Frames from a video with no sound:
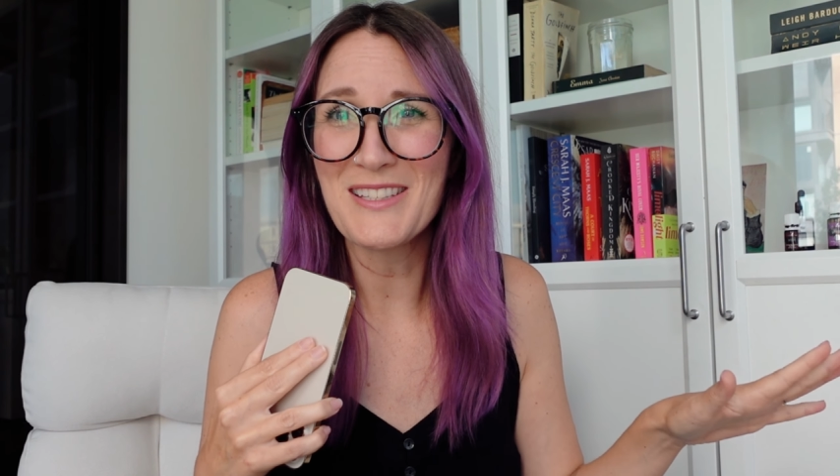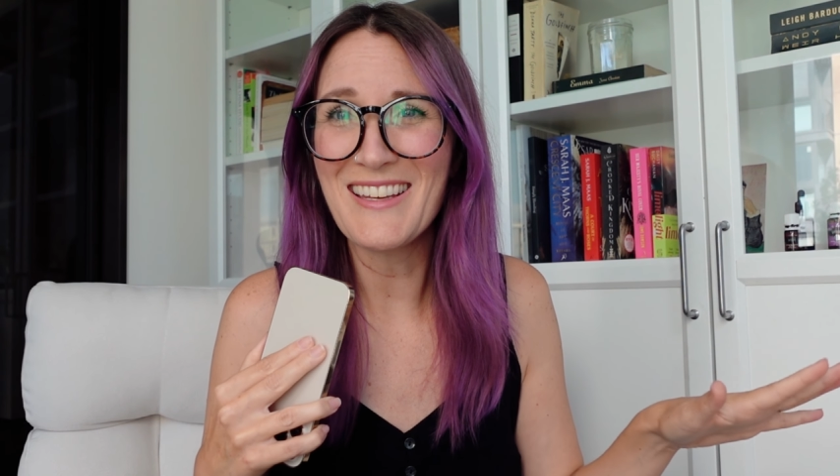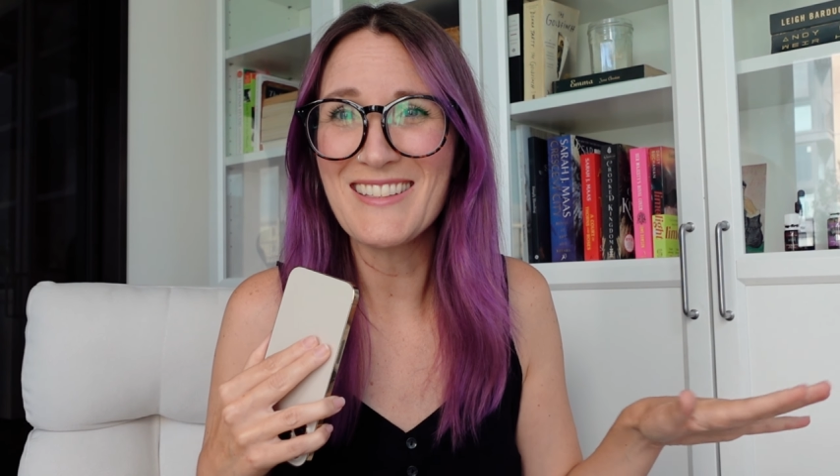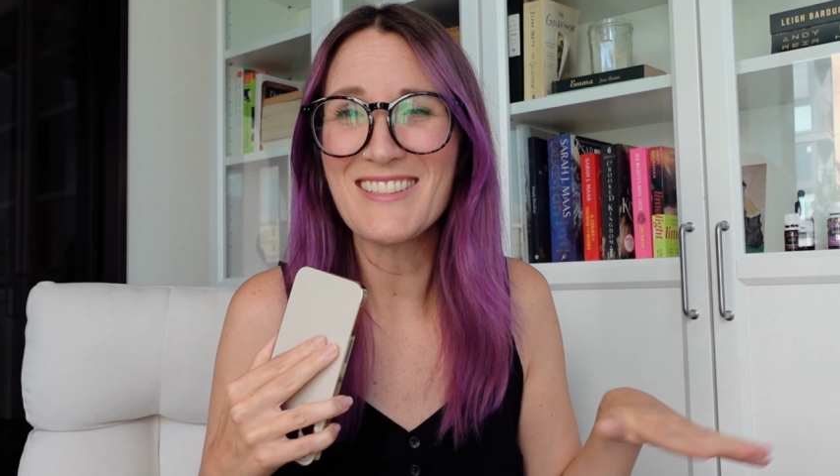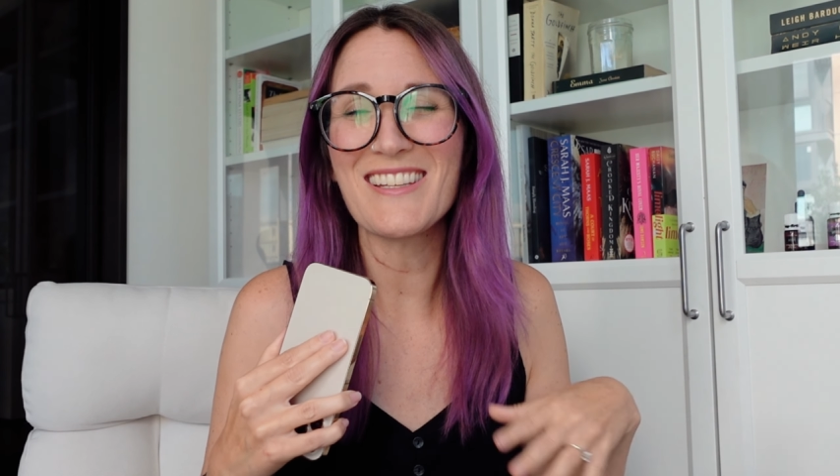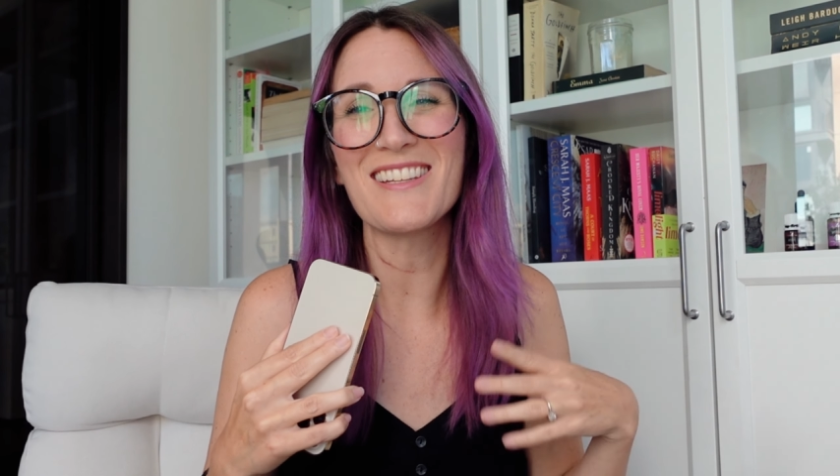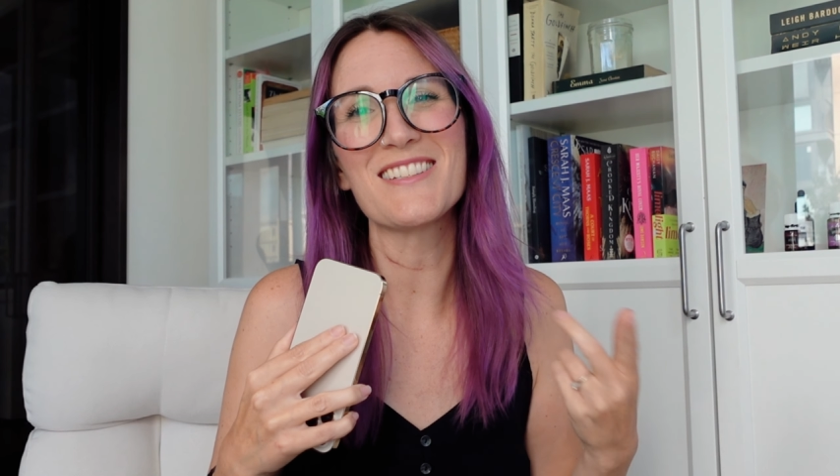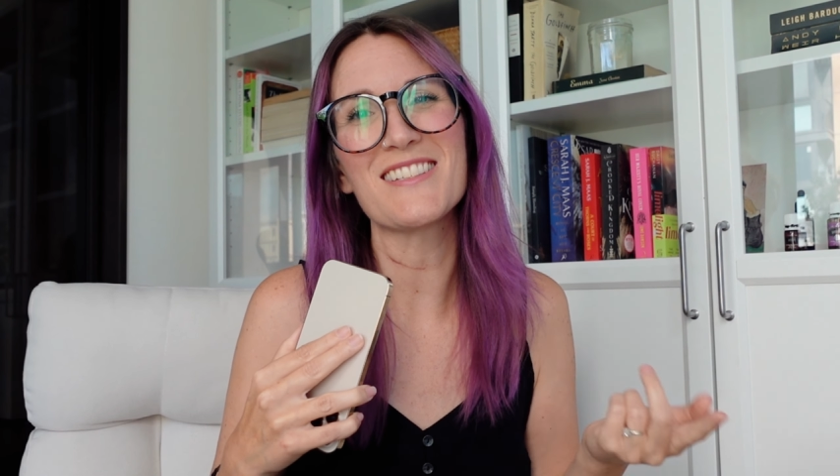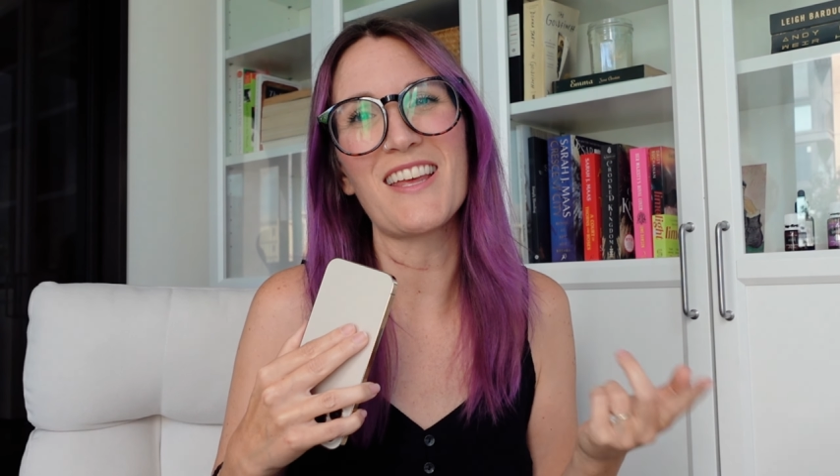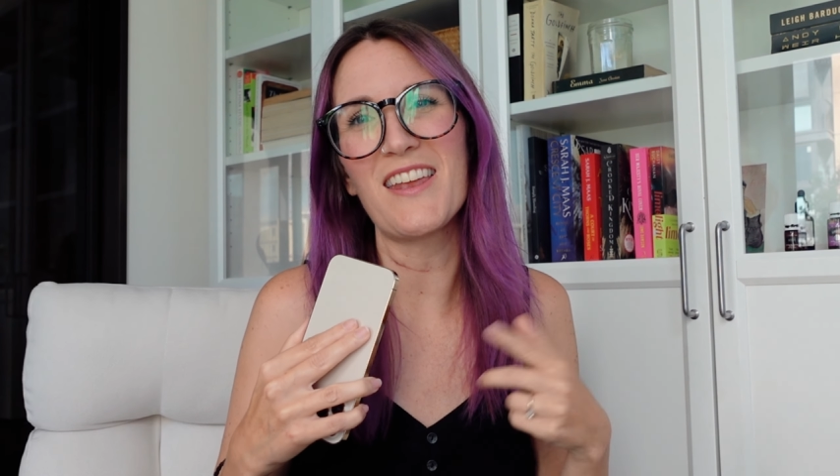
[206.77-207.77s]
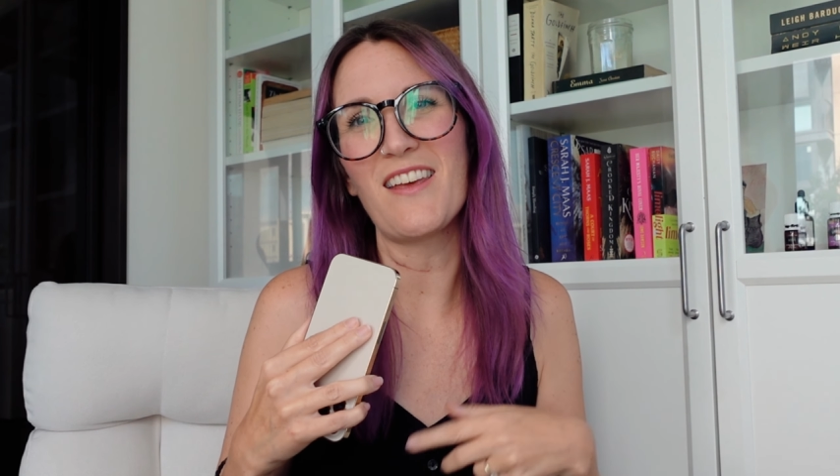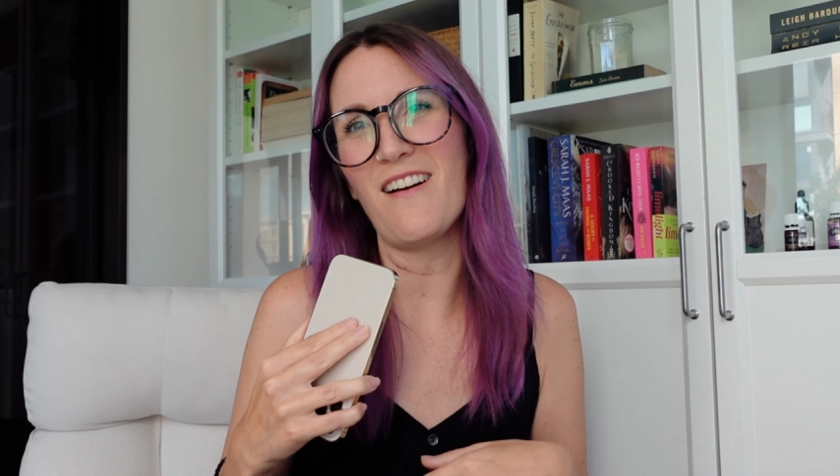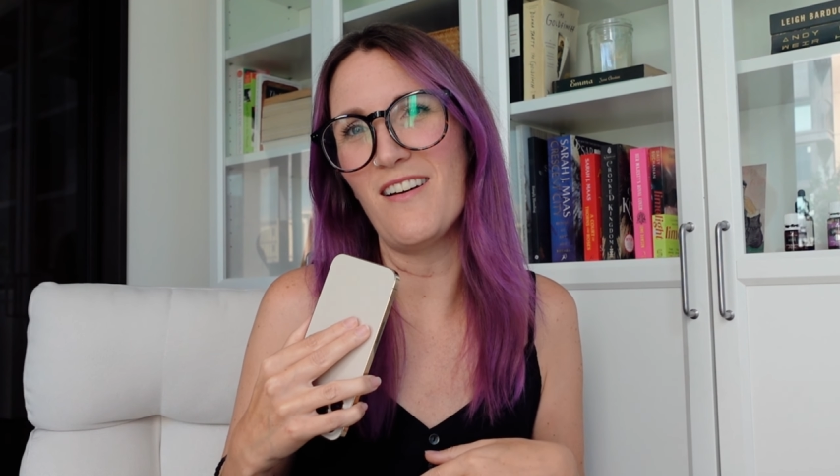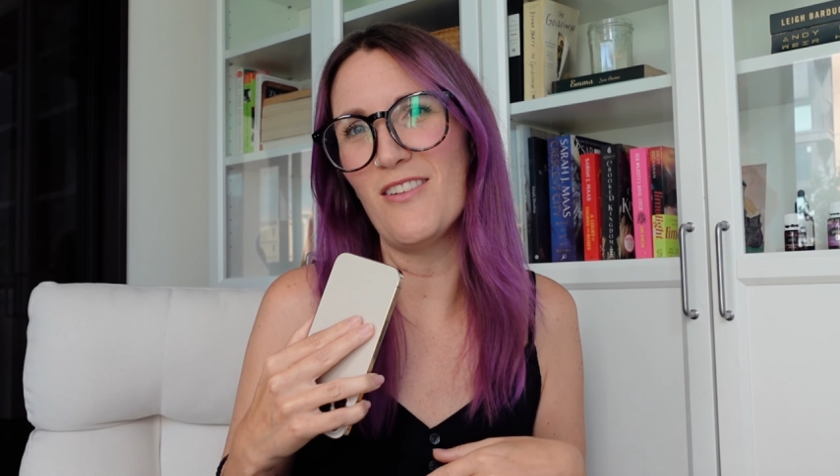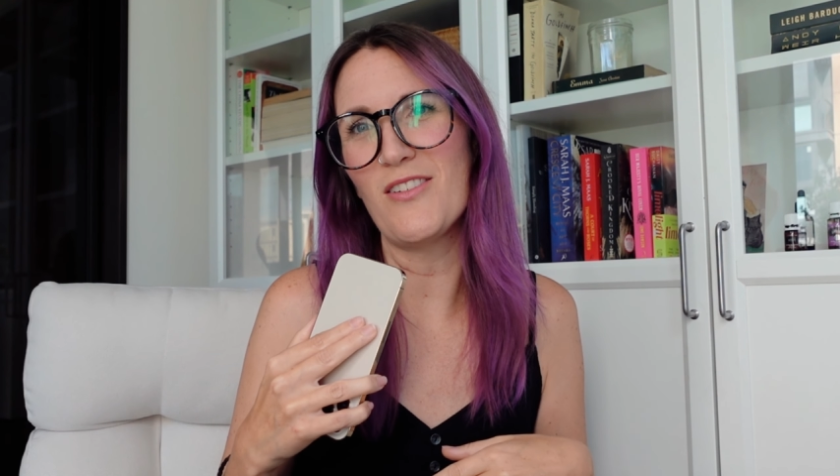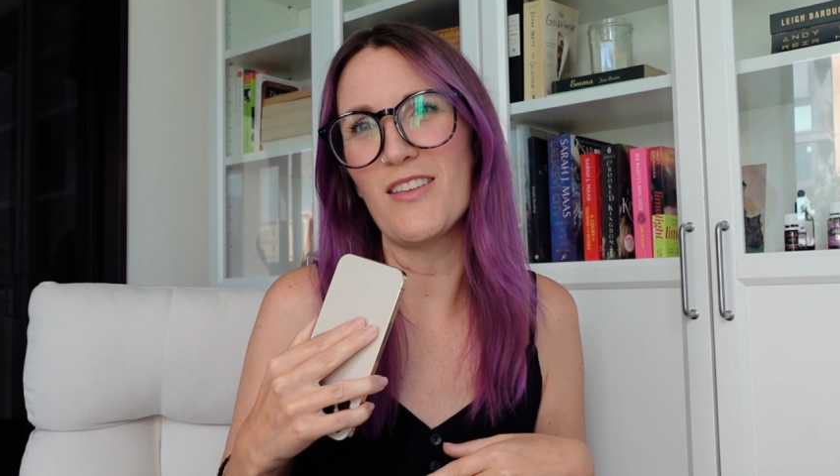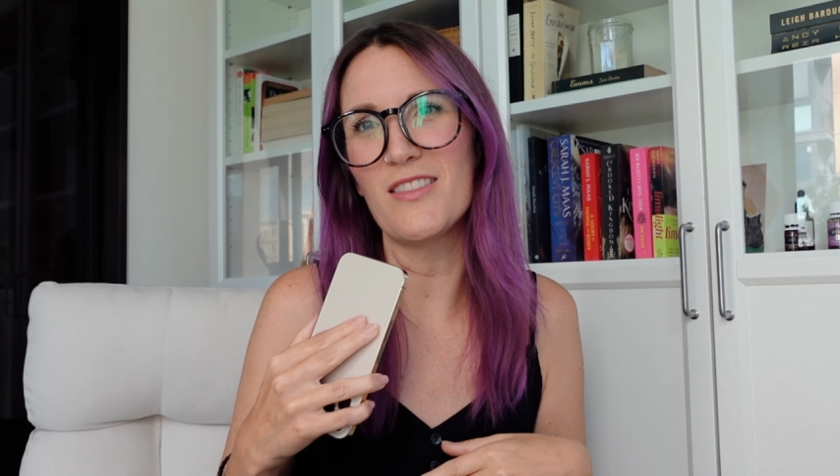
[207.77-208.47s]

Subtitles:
things instead of